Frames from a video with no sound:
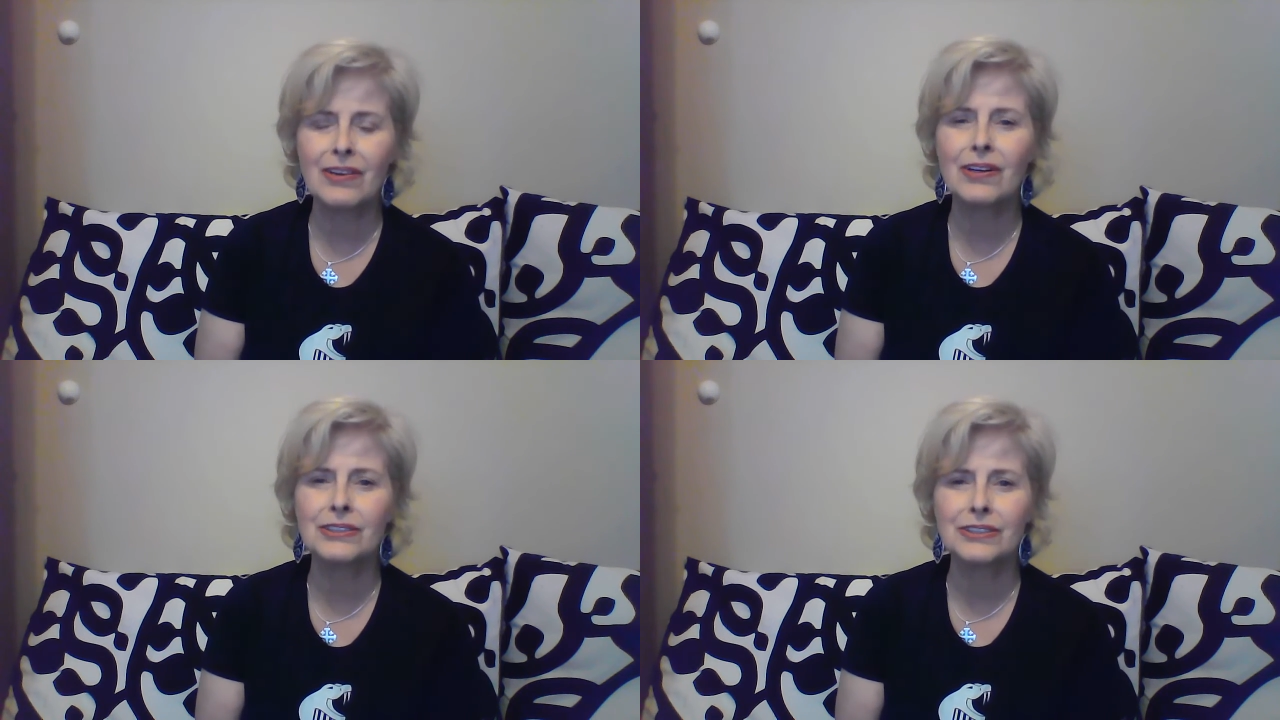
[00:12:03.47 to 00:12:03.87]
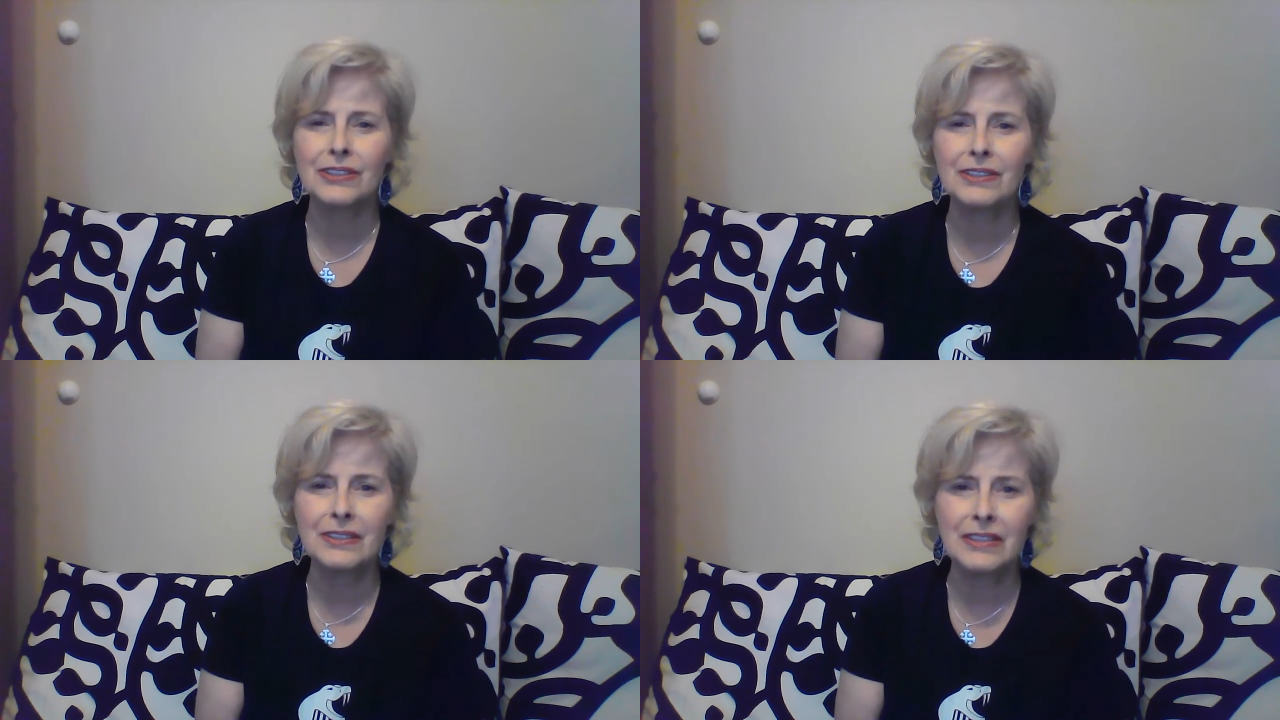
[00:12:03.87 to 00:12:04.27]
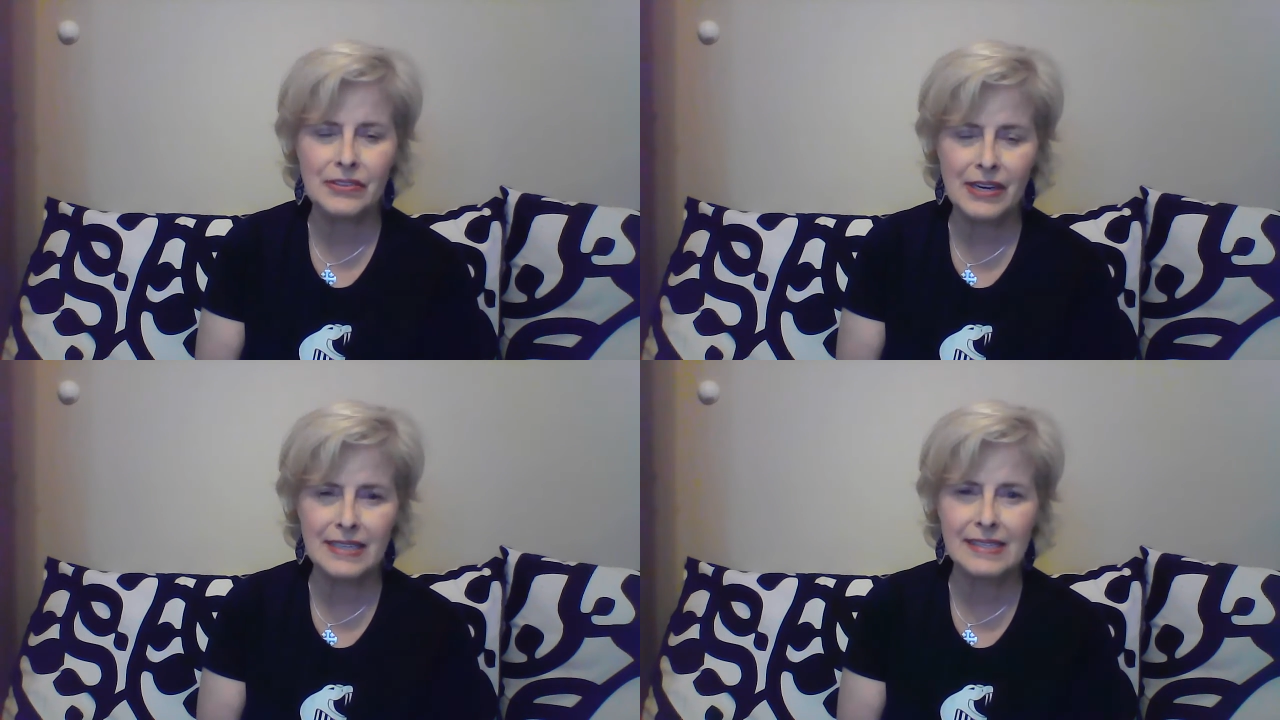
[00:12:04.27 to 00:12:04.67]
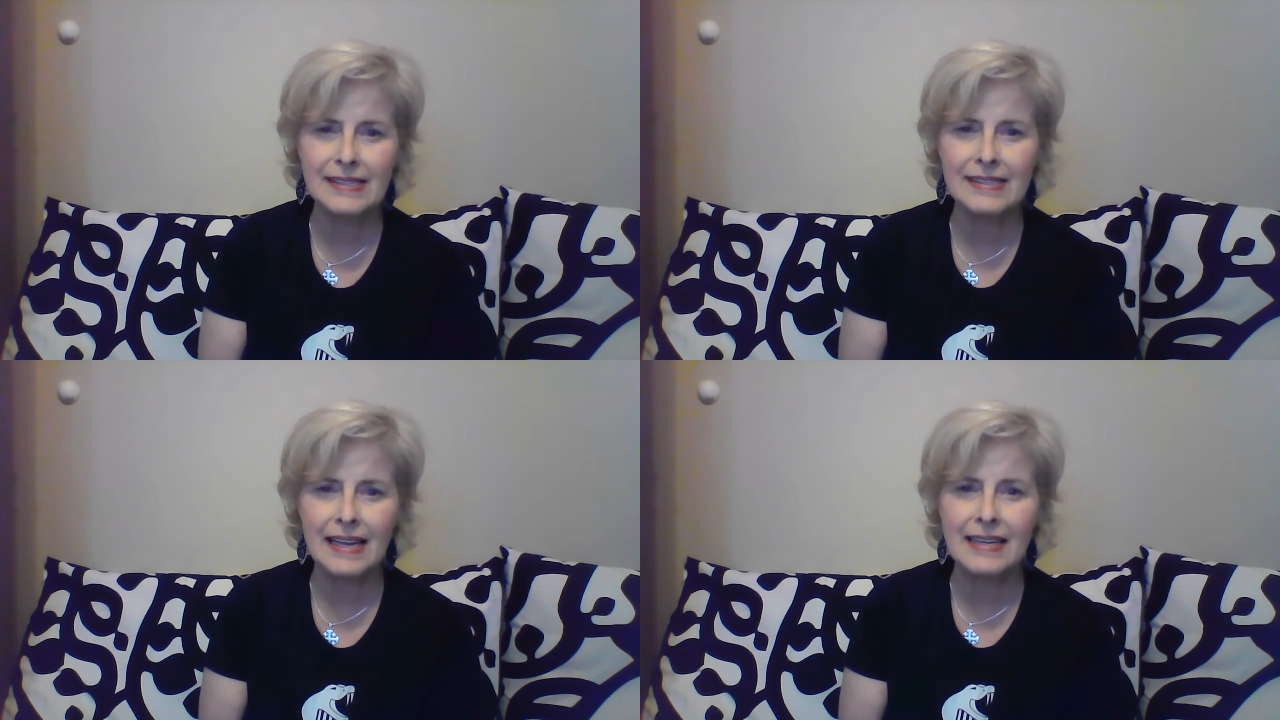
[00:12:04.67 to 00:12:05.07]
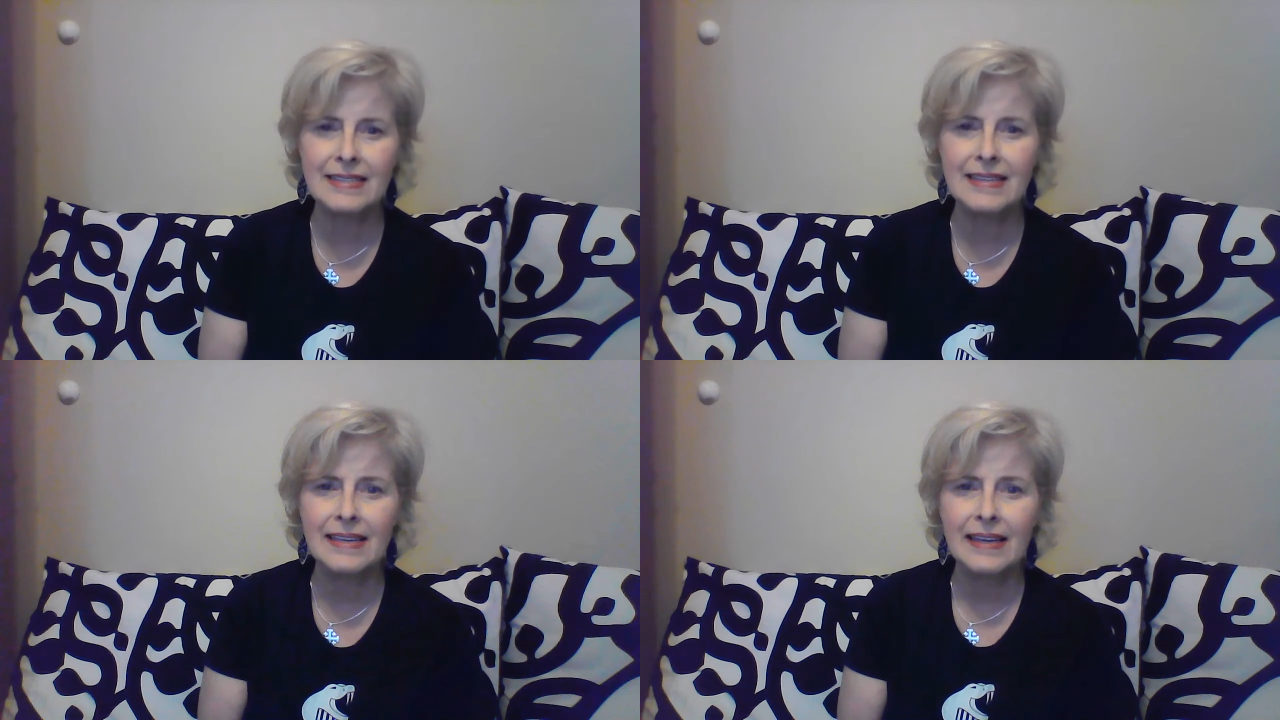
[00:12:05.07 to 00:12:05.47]
culture in the United
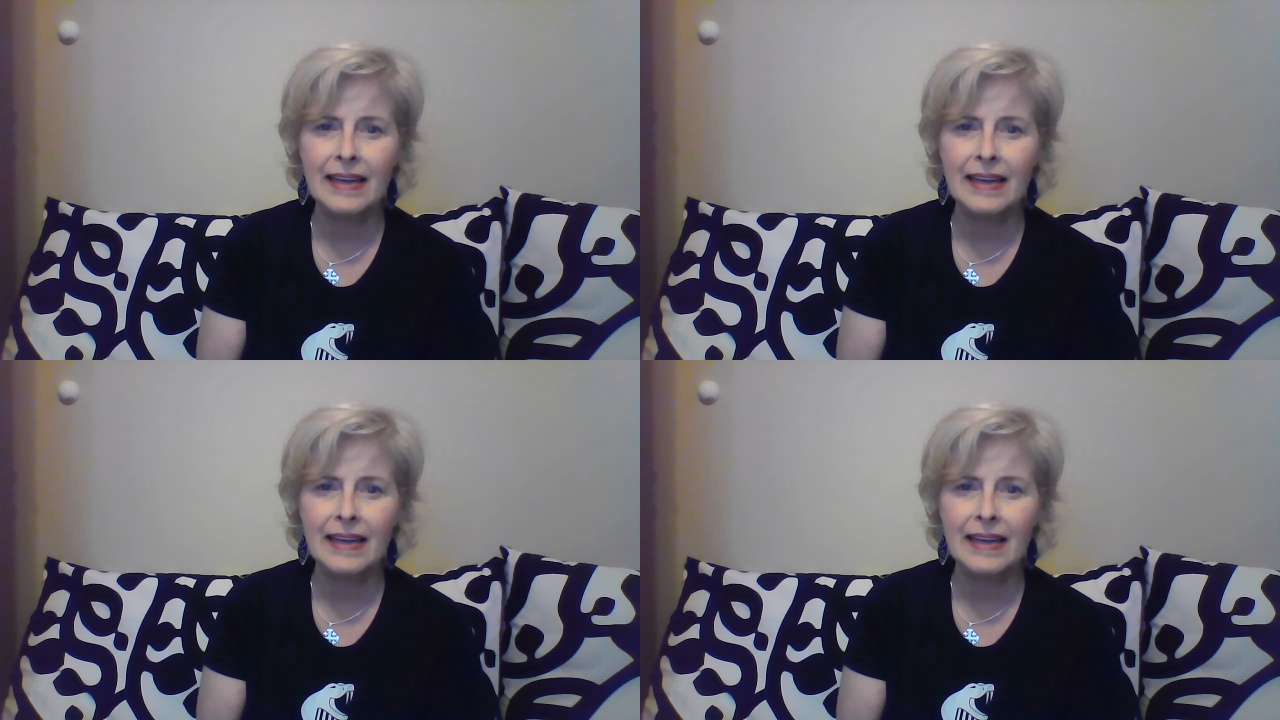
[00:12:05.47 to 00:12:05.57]
States,